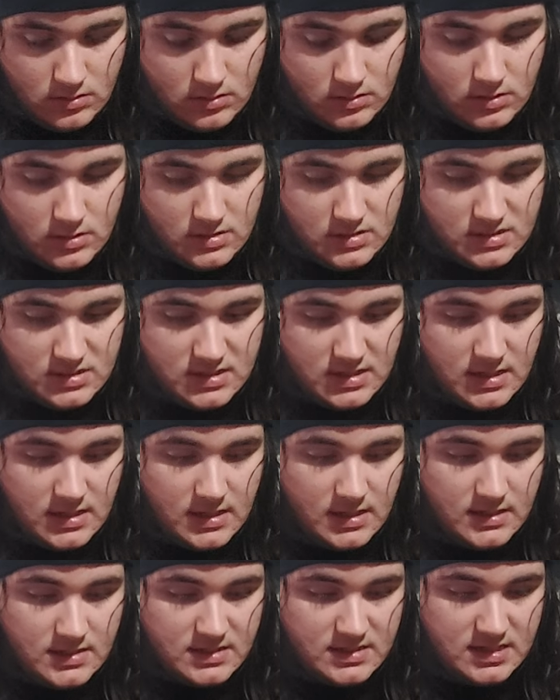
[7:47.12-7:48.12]
or it's
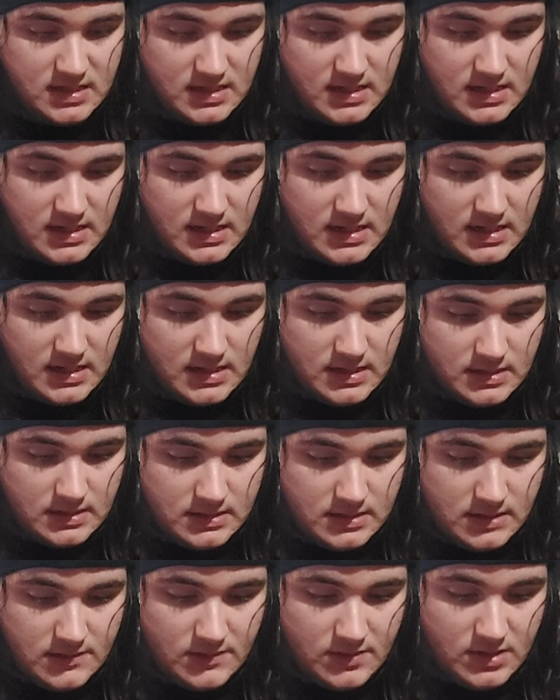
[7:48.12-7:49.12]
got a CD and a
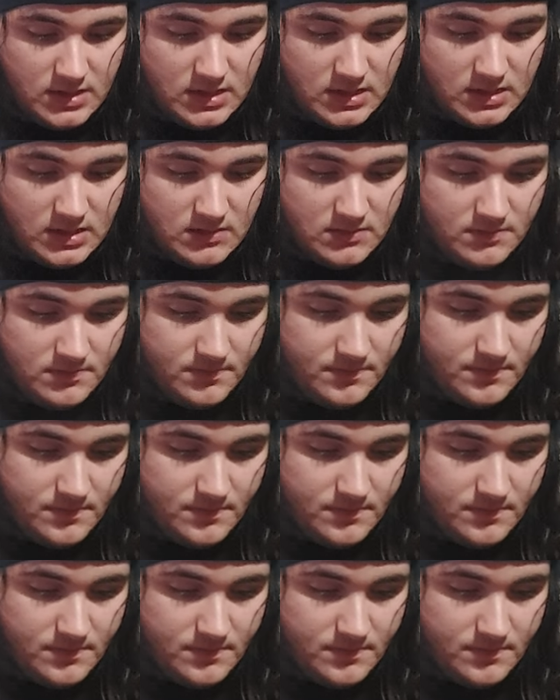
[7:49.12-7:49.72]
DVD.